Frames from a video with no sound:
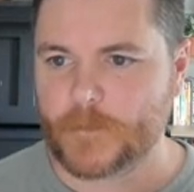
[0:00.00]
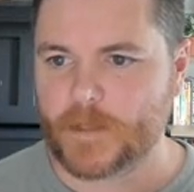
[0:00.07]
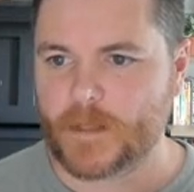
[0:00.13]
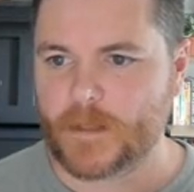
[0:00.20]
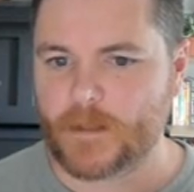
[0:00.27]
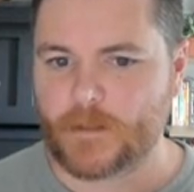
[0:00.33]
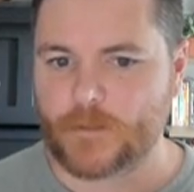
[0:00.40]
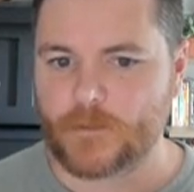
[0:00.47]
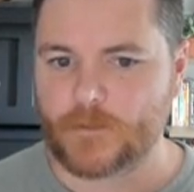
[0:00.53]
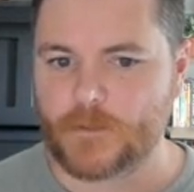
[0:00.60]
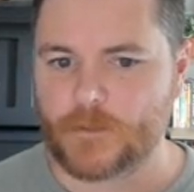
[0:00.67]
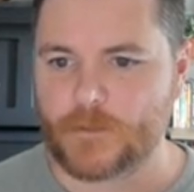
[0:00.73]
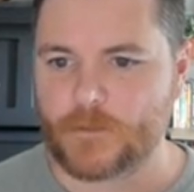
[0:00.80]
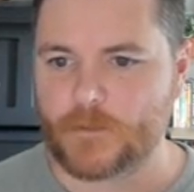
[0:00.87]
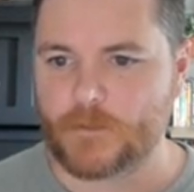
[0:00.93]
And
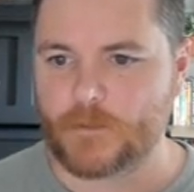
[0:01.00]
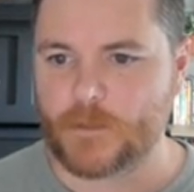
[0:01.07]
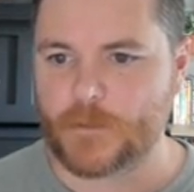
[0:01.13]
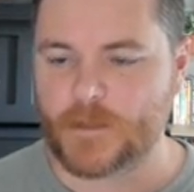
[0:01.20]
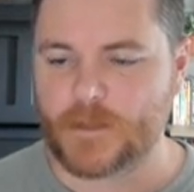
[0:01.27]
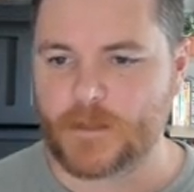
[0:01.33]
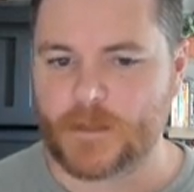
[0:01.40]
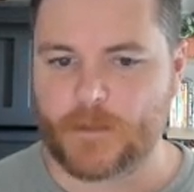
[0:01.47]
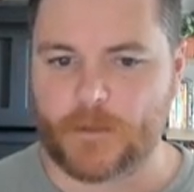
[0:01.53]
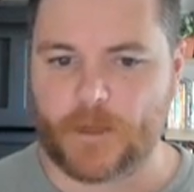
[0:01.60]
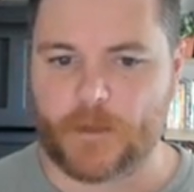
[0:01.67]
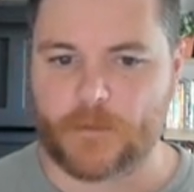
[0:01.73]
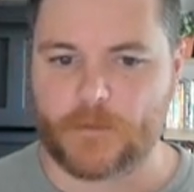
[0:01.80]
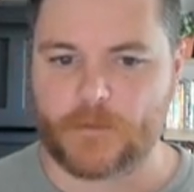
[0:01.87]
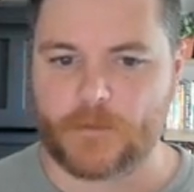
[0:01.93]
whoops, there we
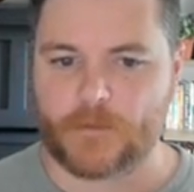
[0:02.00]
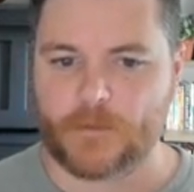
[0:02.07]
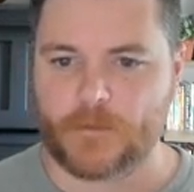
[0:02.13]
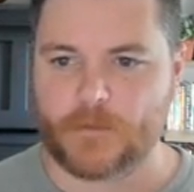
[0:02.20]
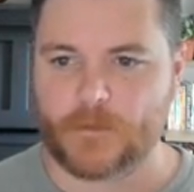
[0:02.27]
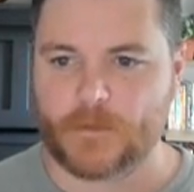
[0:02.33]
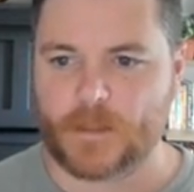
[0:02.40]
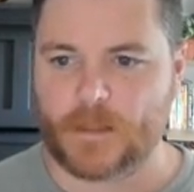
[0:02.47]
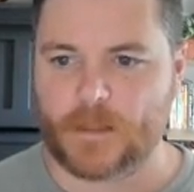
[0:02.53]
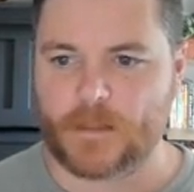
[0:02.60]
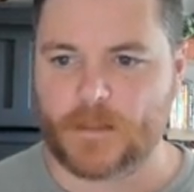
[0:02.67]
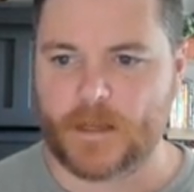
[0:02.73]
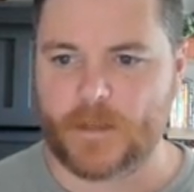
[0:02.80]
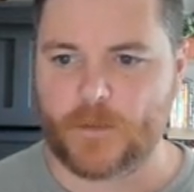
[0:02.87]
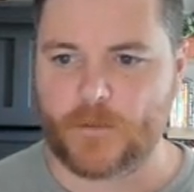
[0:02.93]
go. And
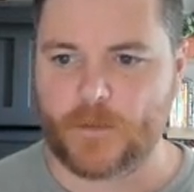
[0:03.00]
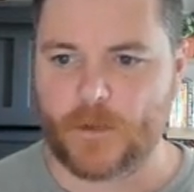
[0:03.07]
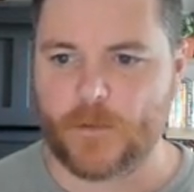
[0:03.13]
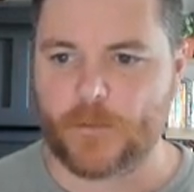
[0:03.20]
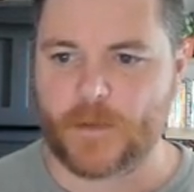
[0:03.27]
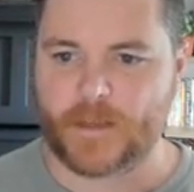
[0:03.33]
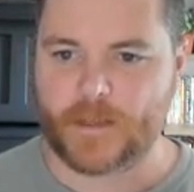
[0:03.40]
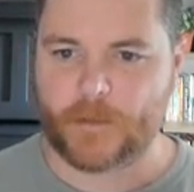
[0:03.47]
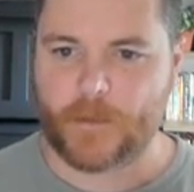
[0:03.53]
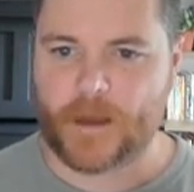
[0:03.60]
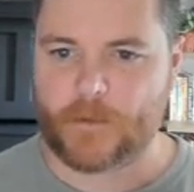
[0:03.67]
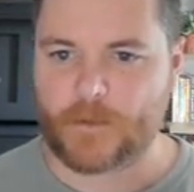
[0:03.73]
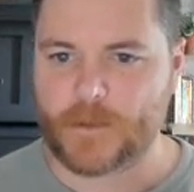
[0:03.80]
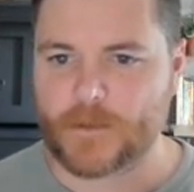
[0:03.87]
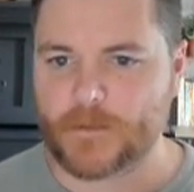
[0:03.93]
did I do the, oh, I did it
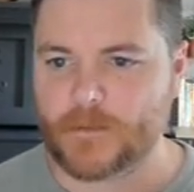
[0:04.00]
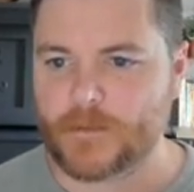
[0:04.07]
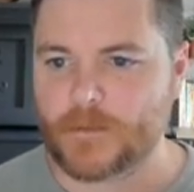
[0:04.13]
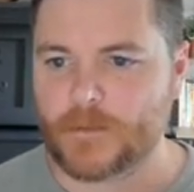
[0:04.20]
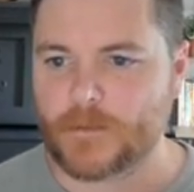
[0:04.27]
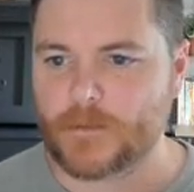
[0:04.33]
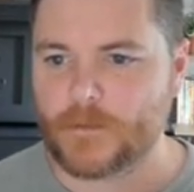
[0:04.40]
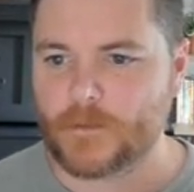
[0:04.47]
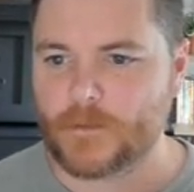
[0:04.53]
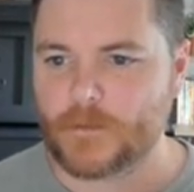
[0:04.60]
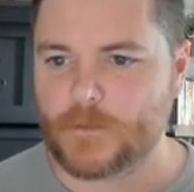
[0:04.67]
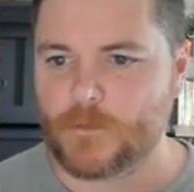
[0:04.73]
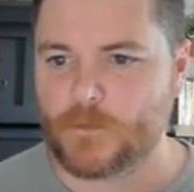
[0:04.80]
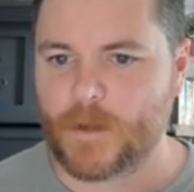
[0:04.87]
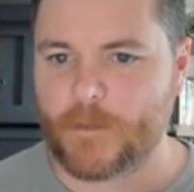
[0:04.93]
backwards.
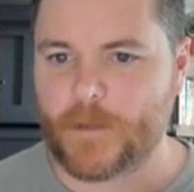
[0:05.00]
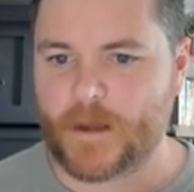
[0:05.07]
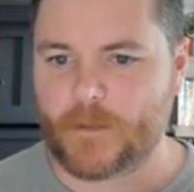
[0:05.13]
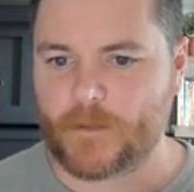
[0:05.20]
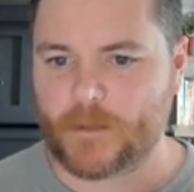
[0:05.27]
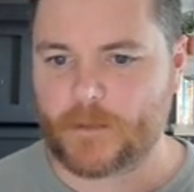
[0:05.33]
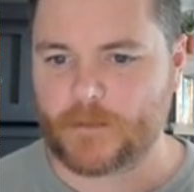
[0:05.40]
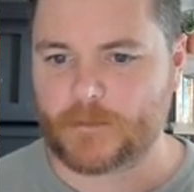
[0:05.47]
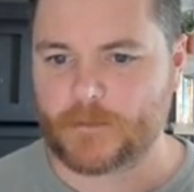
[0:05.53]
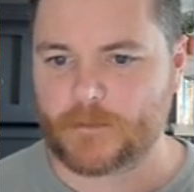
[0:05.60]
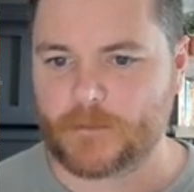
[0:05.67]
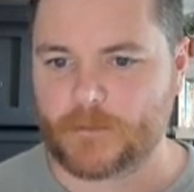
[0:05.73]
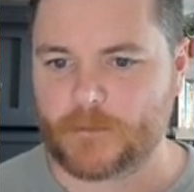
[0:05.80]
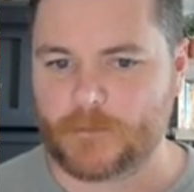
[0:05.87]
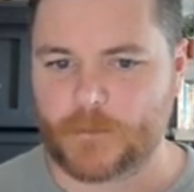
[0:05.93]
White background,
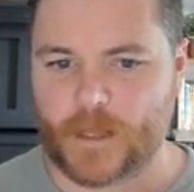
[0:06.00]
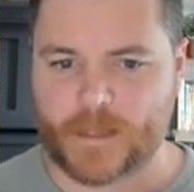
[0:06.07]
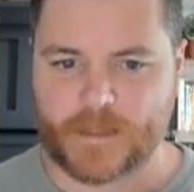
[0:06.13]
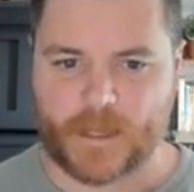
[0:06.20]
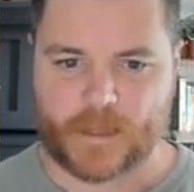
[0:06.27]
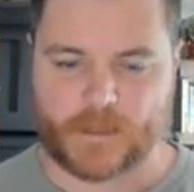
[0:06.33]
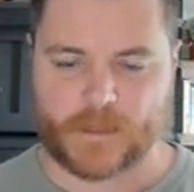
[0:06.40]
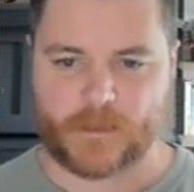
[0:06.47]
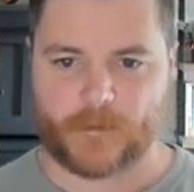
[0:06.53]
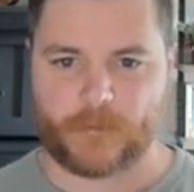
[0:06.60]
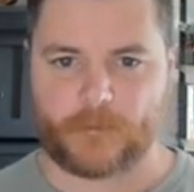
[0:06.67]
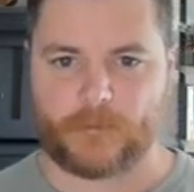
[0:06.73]
black text.